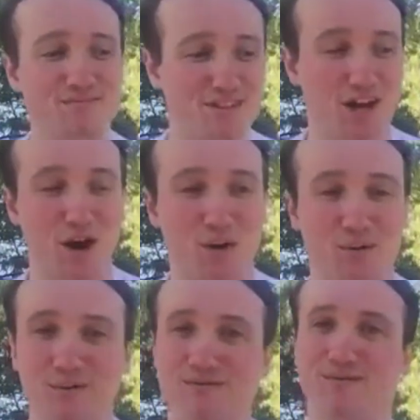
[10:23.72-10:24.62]

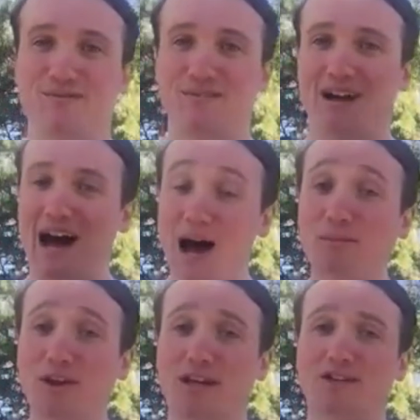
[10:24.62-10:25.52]
So
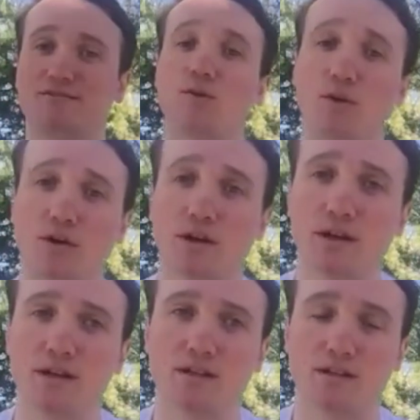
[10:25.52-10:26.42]
I'm looking forward
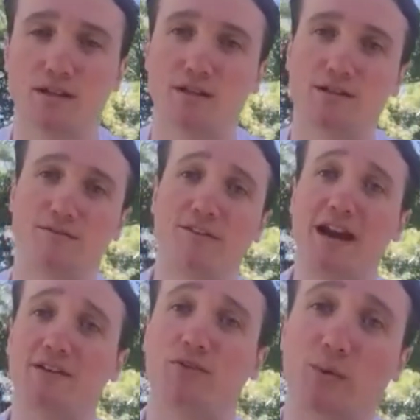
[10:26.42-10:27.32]
to
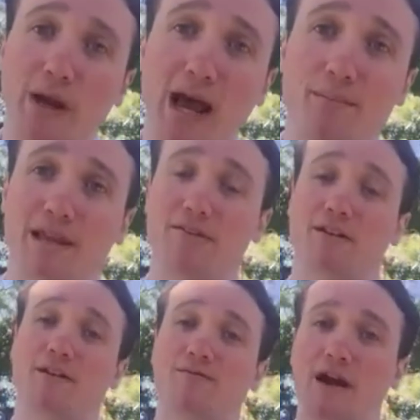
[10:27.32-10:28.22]
fighting for what I believe
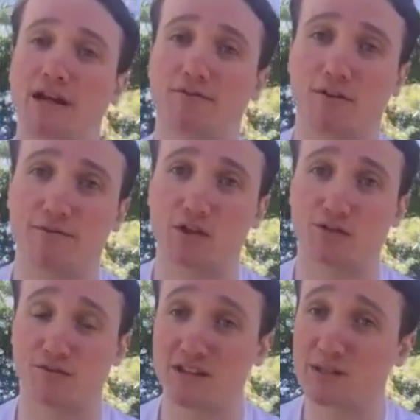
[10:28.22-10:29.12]
in and fighting for a
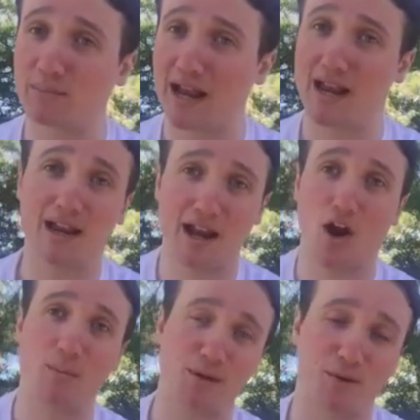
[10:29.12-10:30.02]
future for this planet, and I
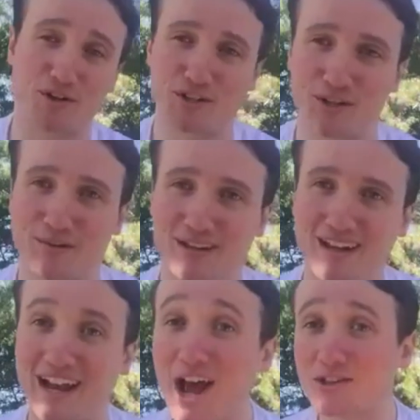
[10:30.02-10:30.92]
hope you are too.
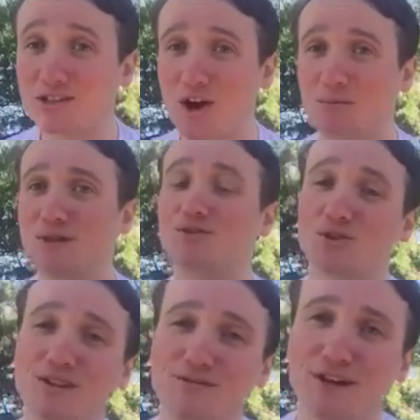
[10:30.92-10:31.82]
And I also hope you
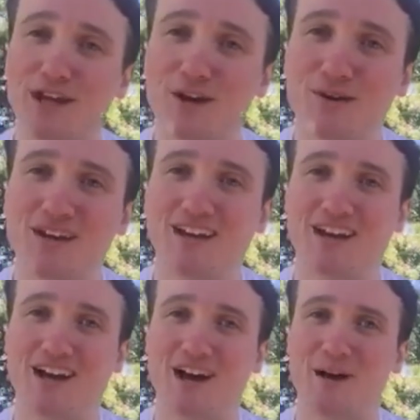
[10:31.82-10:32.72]
enjoyed the video,
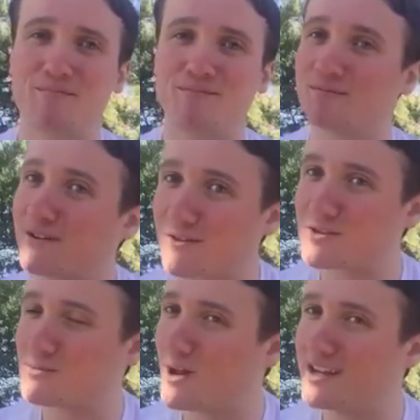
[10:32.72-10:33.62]
my
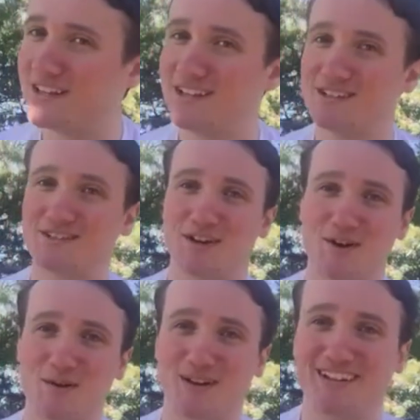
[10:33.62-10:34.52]
first one,
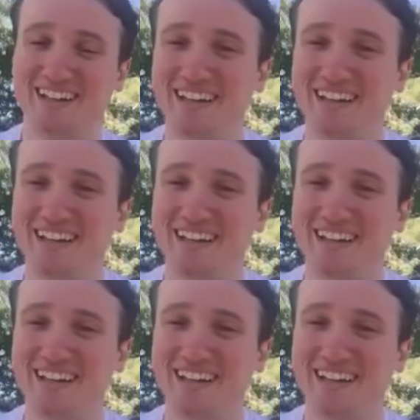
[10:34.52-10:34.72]
so